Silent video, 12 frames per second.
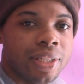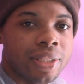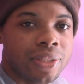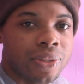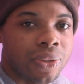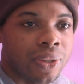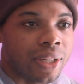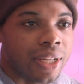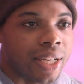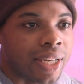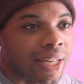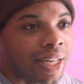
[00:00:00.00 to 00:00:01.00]
So,
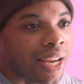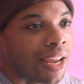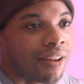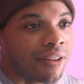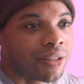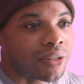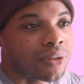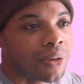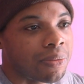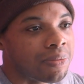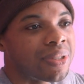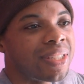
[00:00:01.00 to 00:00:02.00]

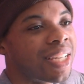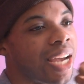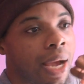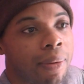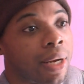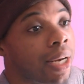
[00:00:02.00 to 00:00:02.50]
you got